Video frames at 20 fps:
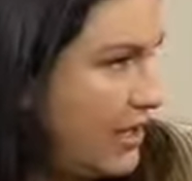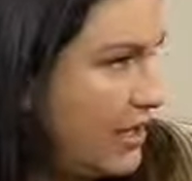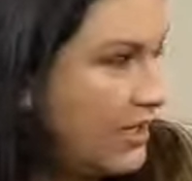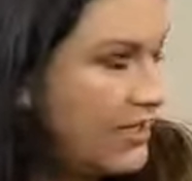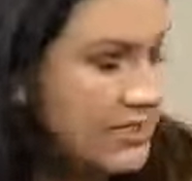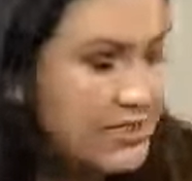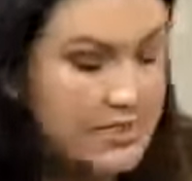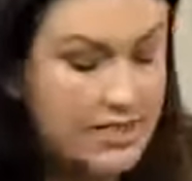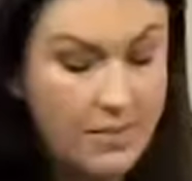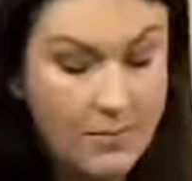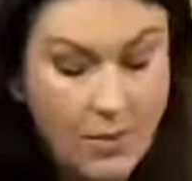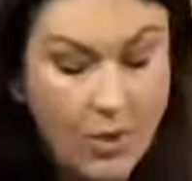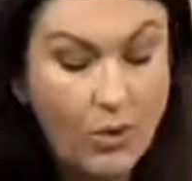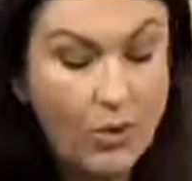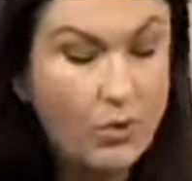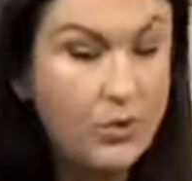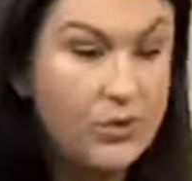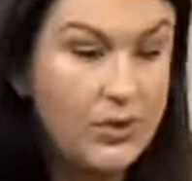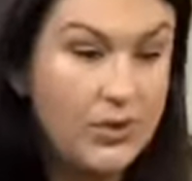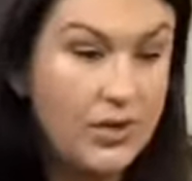Because some
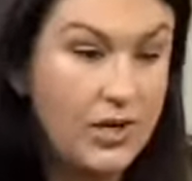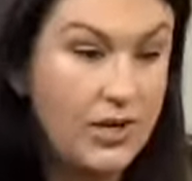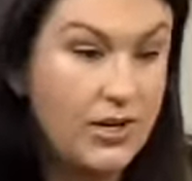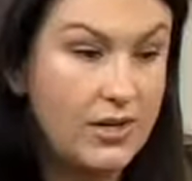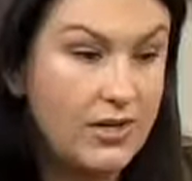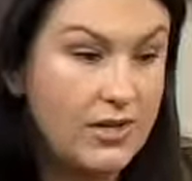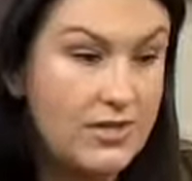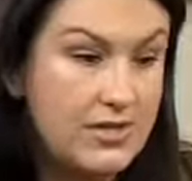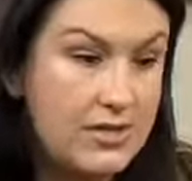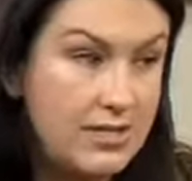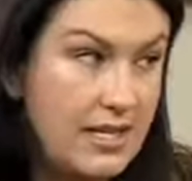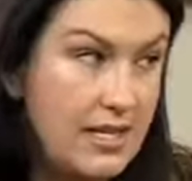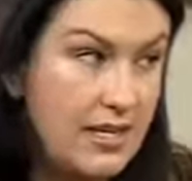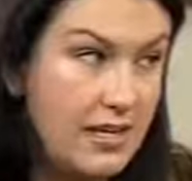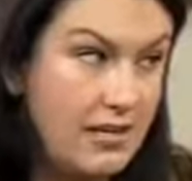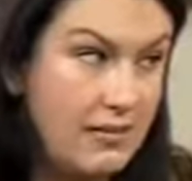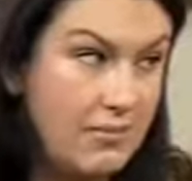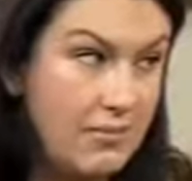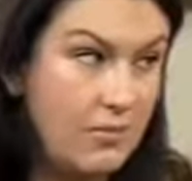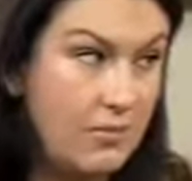older dogs
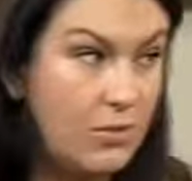need